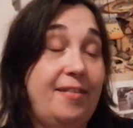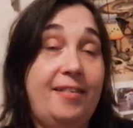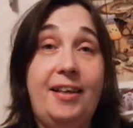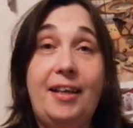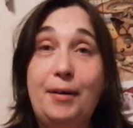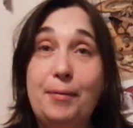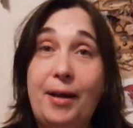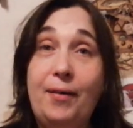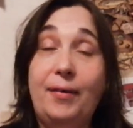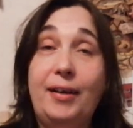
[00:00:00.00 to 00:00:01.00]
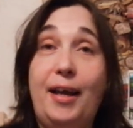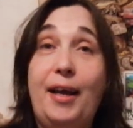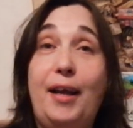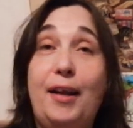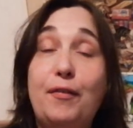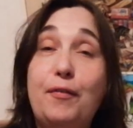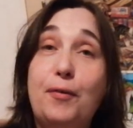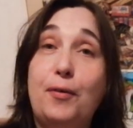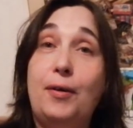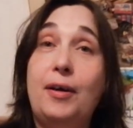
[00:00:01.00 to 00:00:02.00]
sticking around and
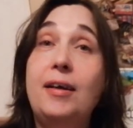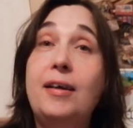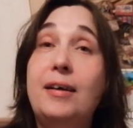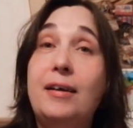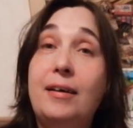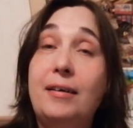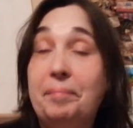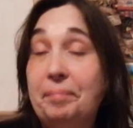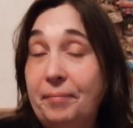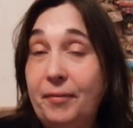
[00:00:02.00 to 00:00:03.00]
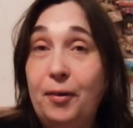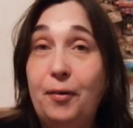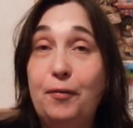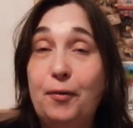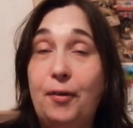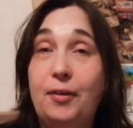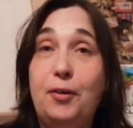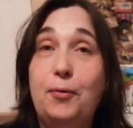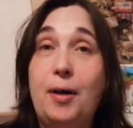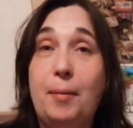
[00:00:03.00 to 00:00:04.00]
for, you know, for all the
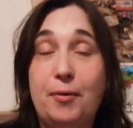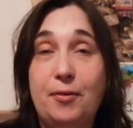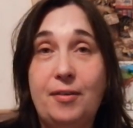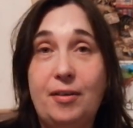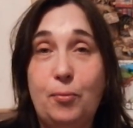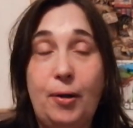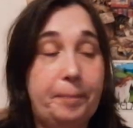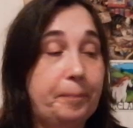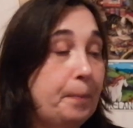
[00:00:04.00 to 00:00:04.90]
newcomers as well.